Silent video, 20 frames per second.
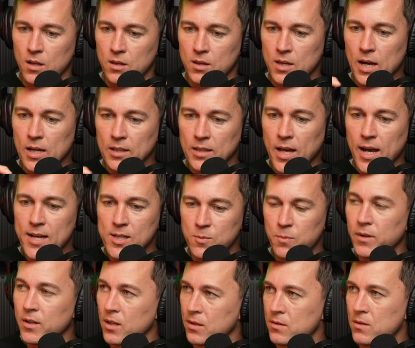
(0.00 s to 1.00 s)
that last
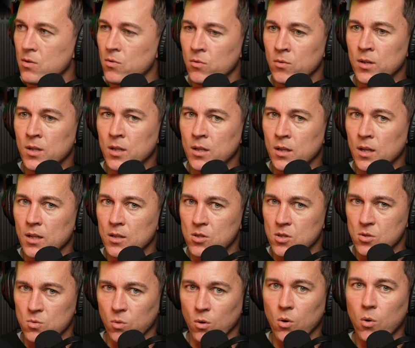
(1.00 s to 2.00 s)
bit of tuning is
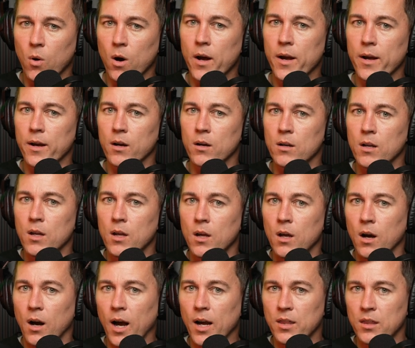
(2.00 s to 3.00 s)
just required
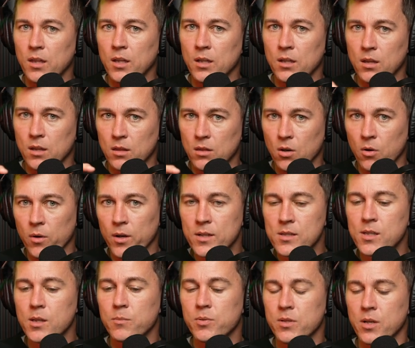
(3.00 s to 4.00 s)
i think there is
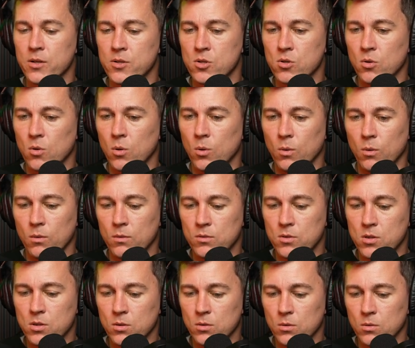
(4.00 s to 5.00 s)
the potential
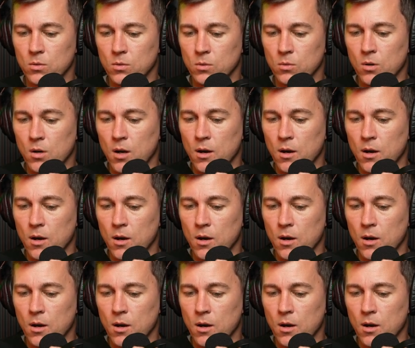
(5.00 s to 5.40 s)
to